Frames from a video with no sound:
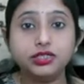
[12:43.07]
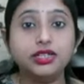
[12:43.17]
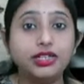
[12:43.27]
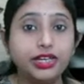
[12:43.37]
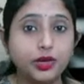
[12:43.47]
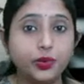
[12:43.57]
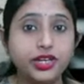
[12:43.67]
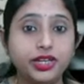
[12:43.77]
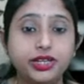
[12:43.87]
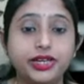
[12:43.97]
the
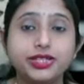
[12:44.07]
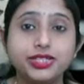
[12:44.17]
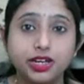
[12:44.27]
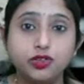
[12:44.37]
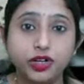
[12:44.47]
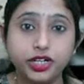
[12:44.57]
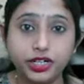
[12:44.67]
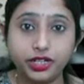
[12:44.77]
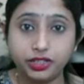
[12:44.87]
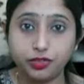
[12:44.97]
liquid, it gets
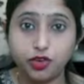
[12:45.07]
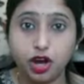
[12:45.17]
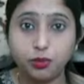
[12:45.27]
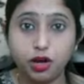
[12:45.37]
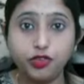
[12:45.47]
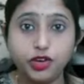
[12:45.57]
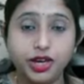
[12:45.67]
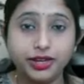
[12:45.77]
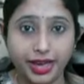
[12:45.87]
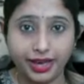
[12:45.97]
converted in the form of
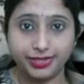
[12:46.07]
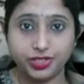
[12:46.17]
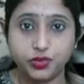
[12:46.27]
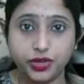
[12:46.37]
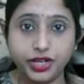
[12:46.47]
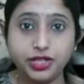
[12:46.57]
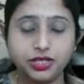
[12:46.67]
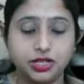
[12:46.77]
gas, right?